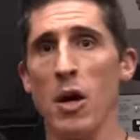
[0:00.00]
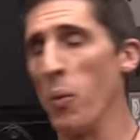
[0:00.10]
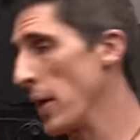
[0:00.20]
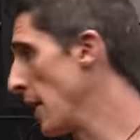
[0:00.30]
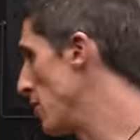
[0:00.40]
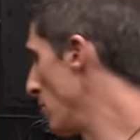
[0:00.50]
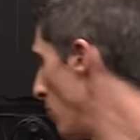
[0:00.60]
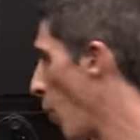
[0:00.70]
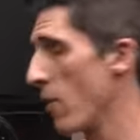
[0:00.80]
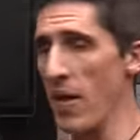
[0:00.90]
We can do
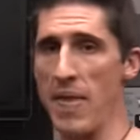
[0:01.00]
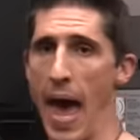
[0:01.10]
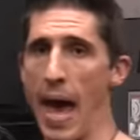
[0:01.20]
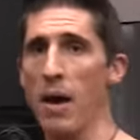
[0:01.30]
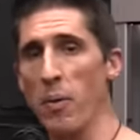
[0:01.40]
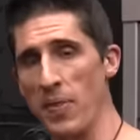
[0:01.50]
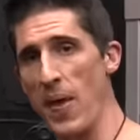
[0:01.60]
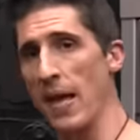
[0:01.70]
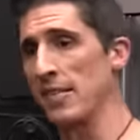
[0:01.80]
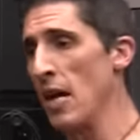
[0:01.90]
more than that with
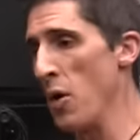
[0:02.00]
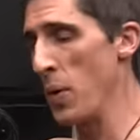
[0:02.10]
this.